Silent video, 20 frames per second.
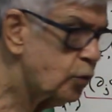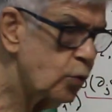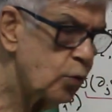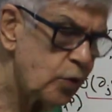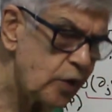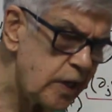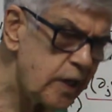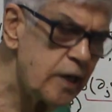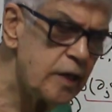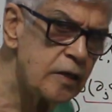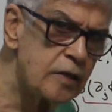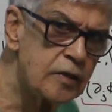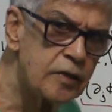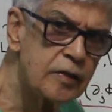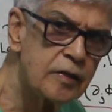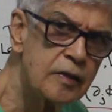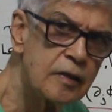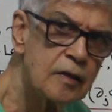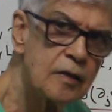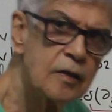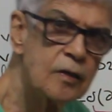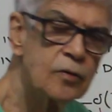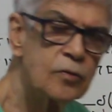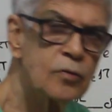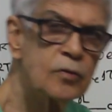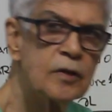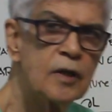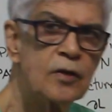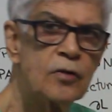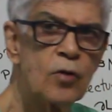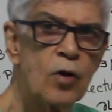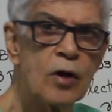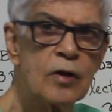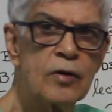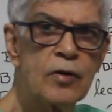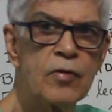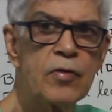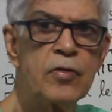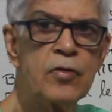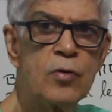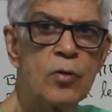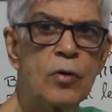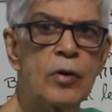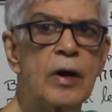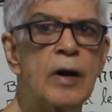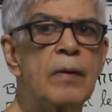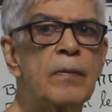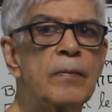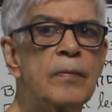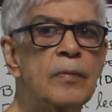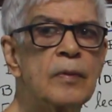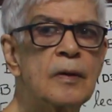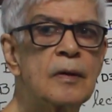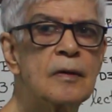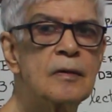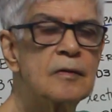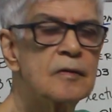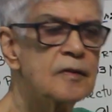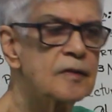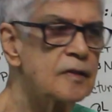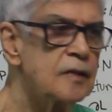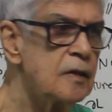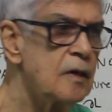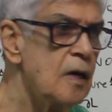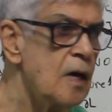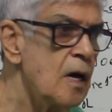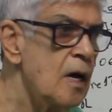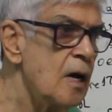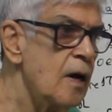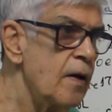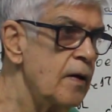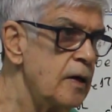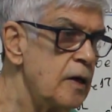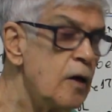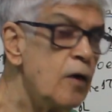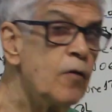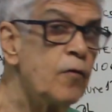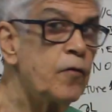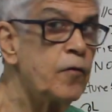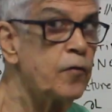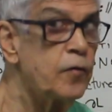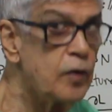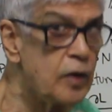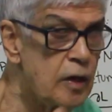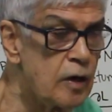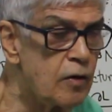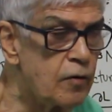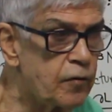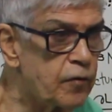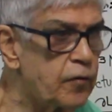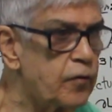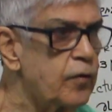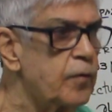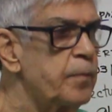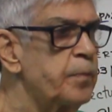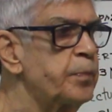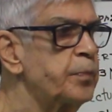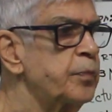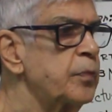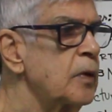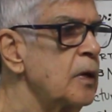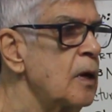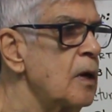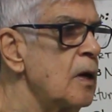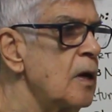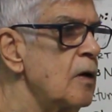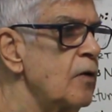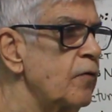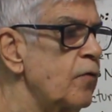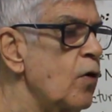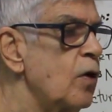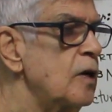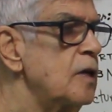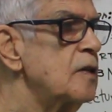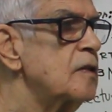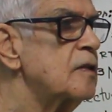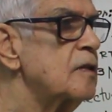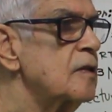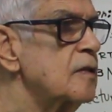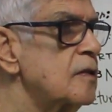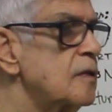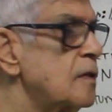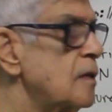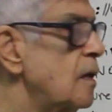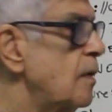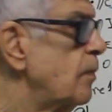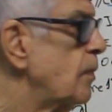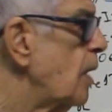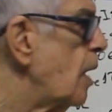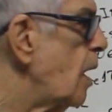lead to the Noether theorem. You see, if for instance,